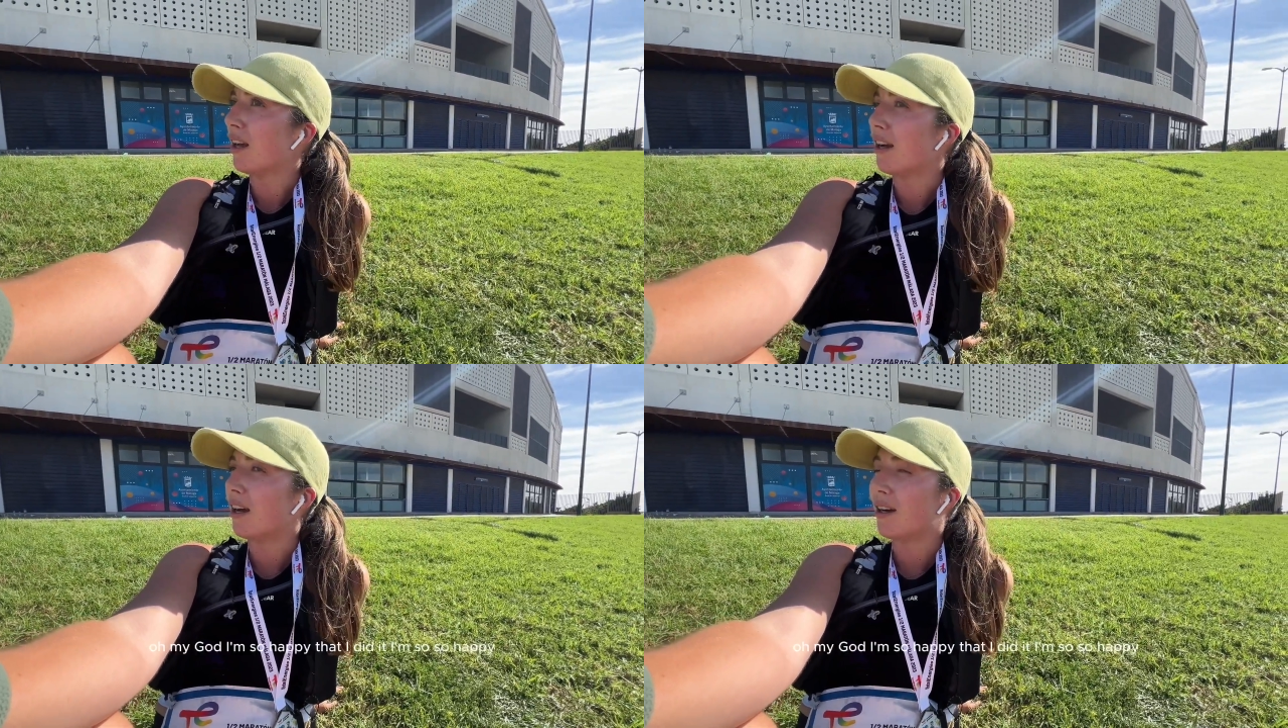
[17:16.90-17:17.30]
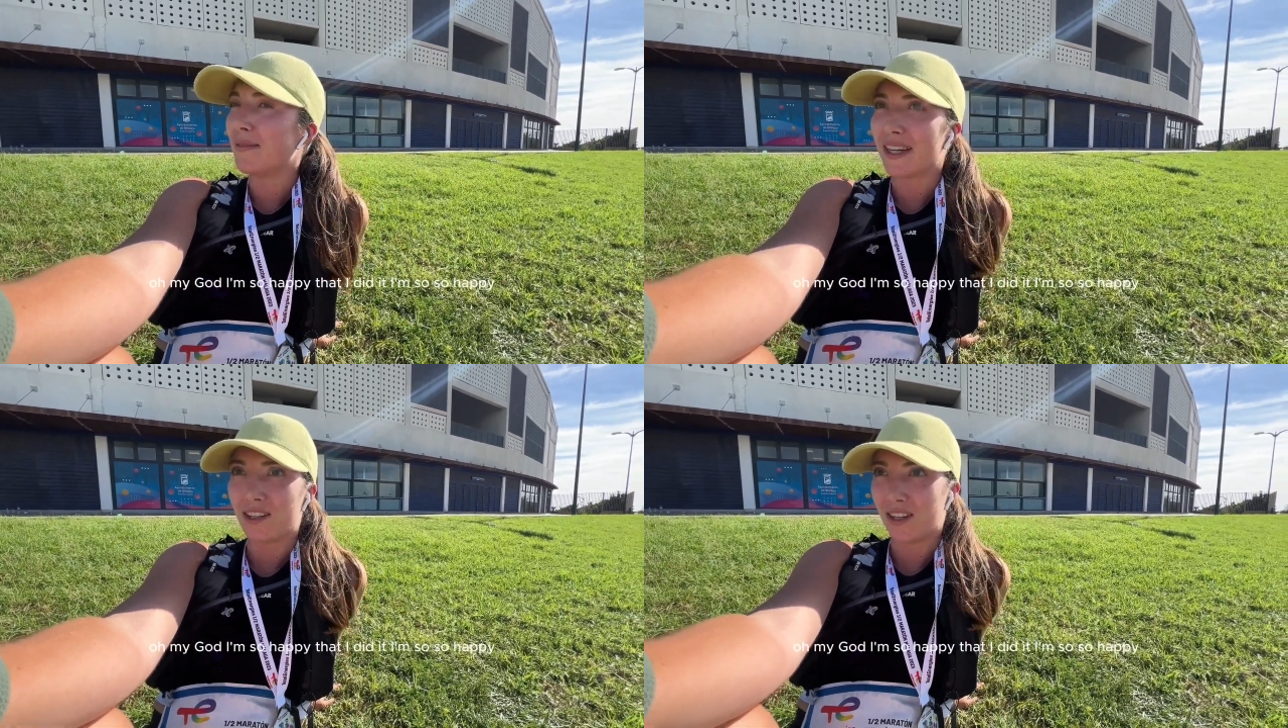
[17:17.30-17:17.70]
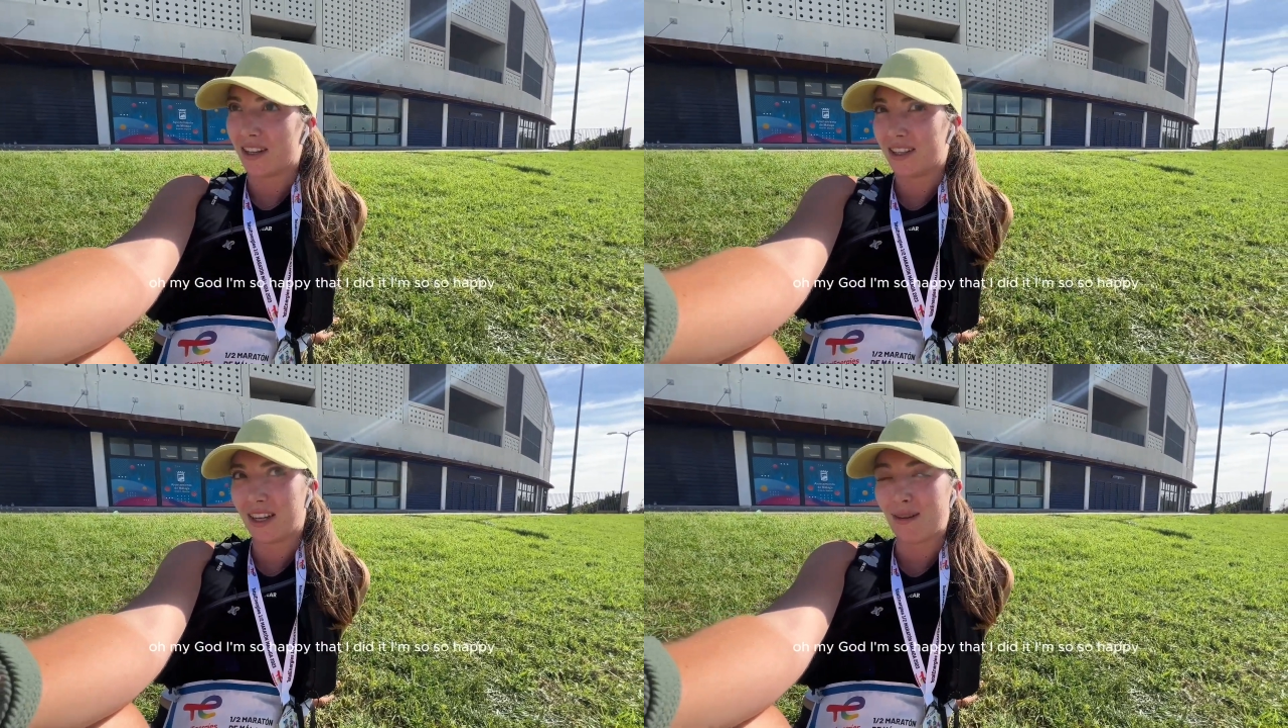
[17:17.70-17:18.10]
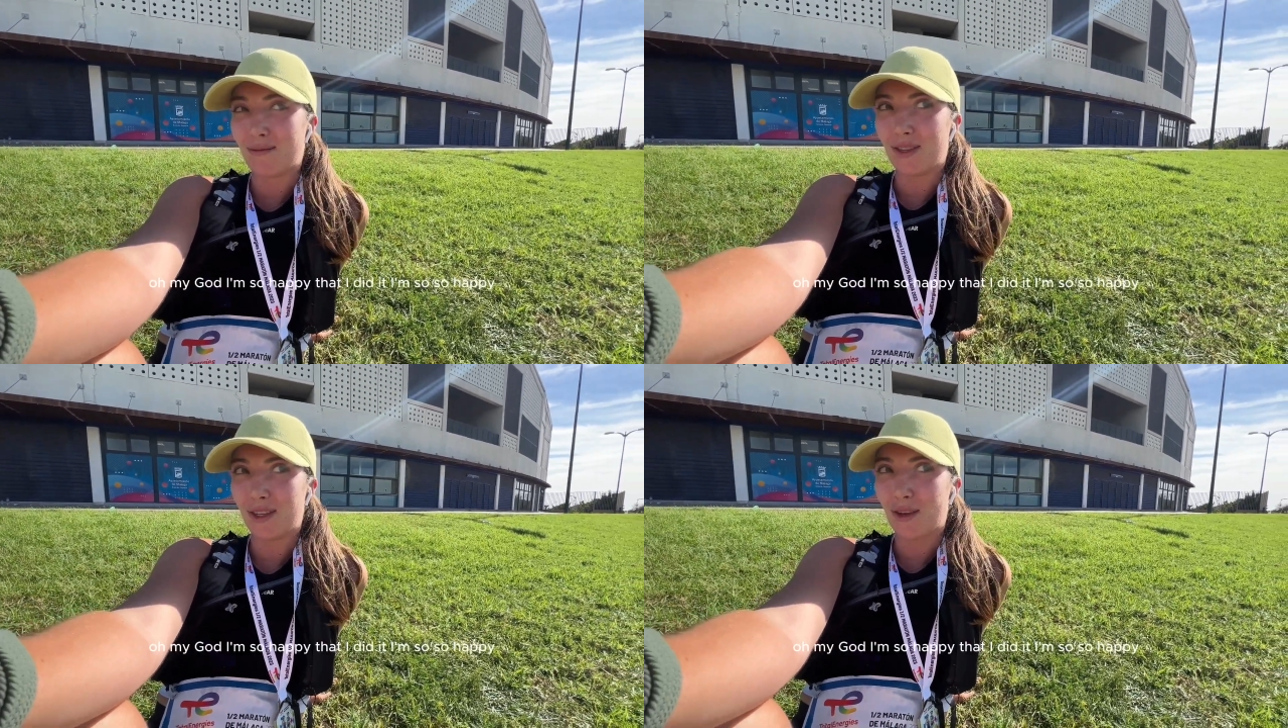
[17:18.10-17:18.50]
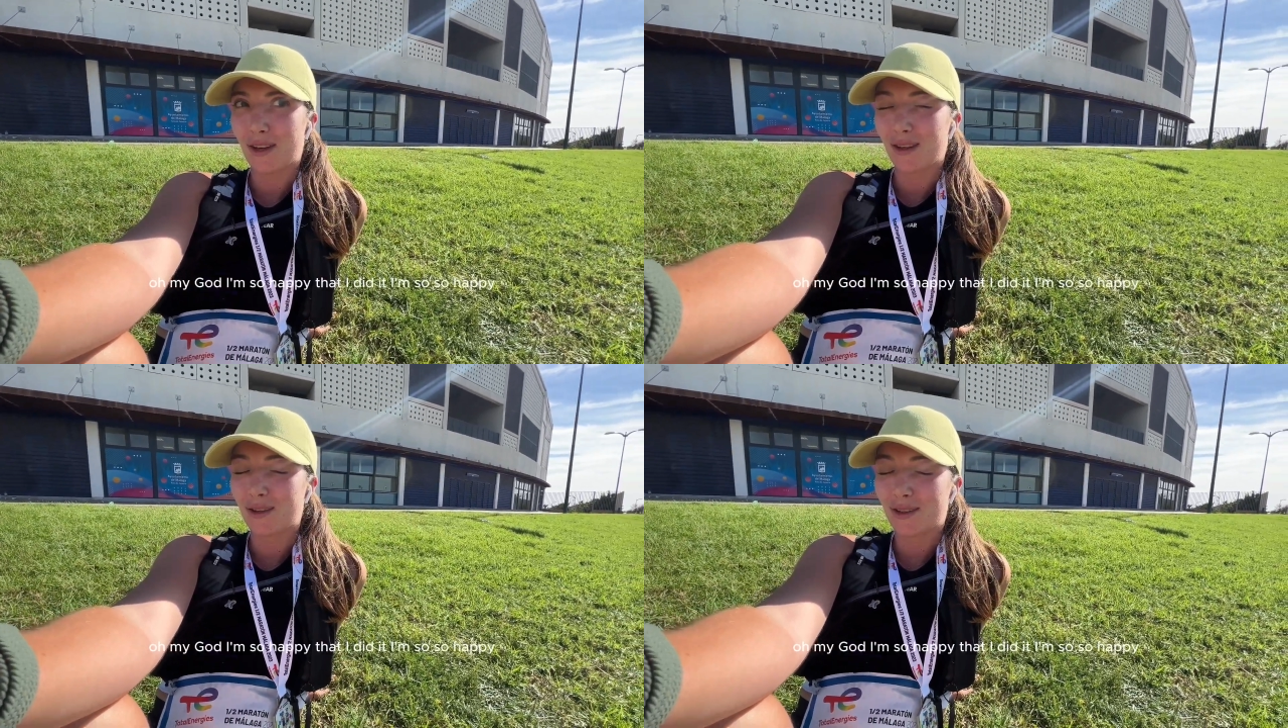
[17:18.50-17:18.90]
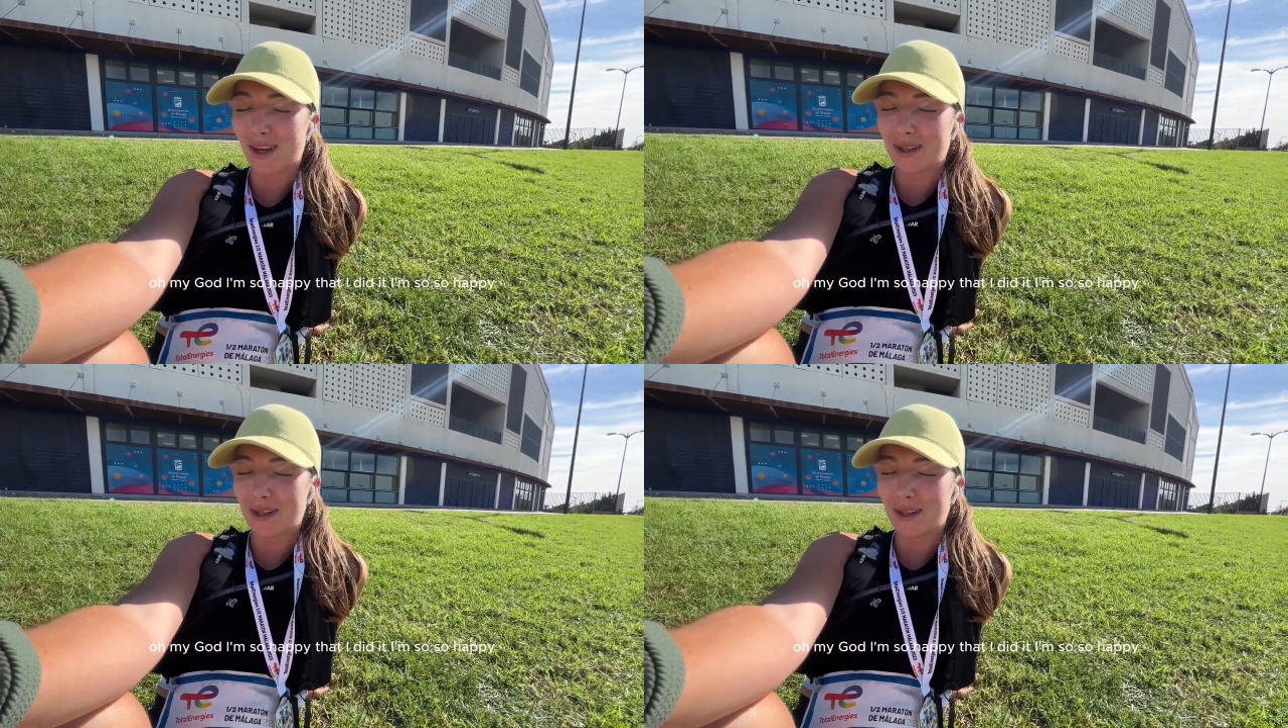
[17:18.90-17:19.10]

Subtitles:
Oh my god, I'm so